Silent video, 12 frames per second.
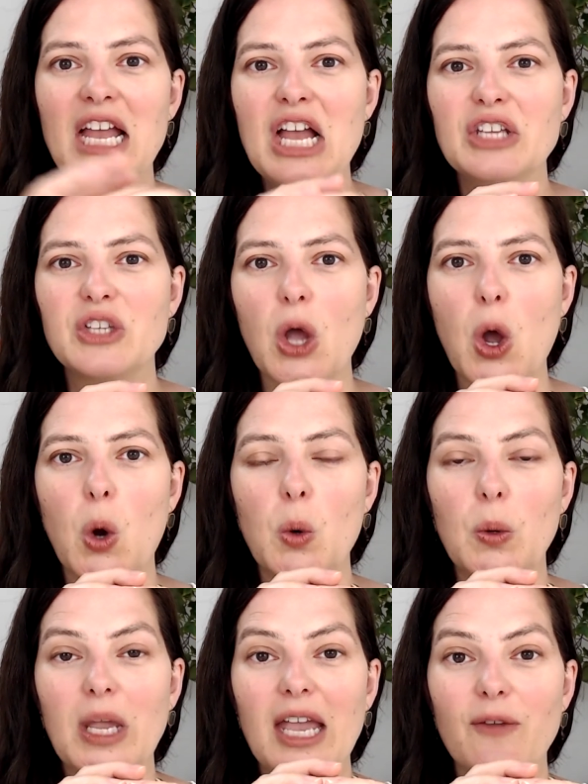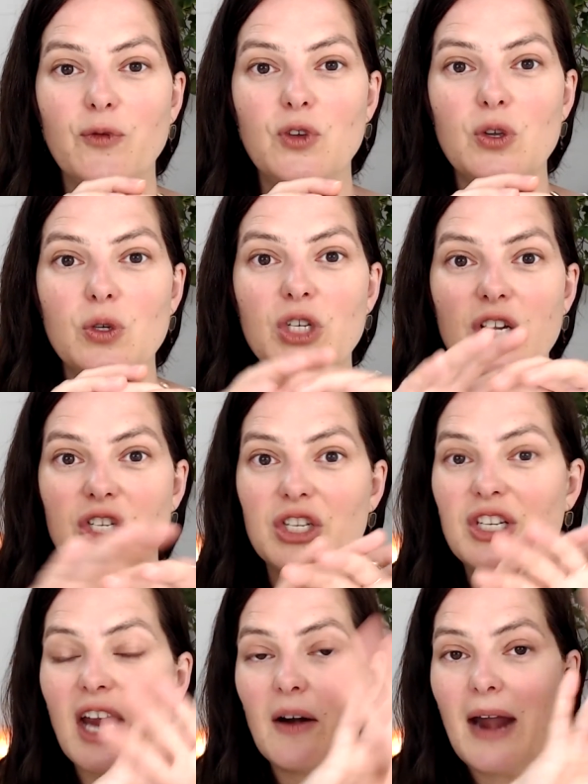So if you just
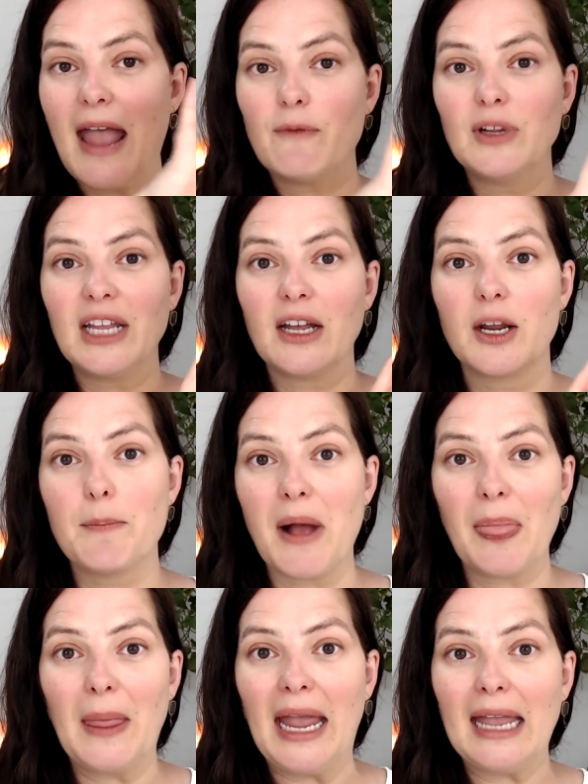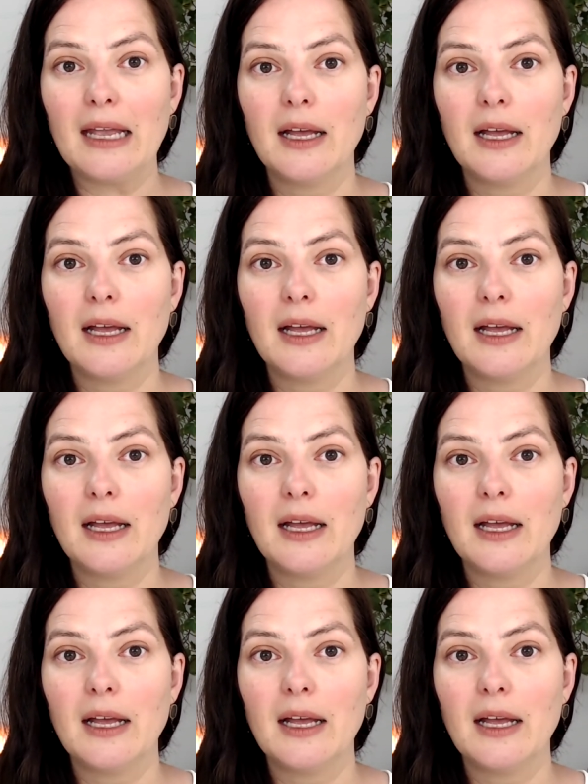share everything on a Monday,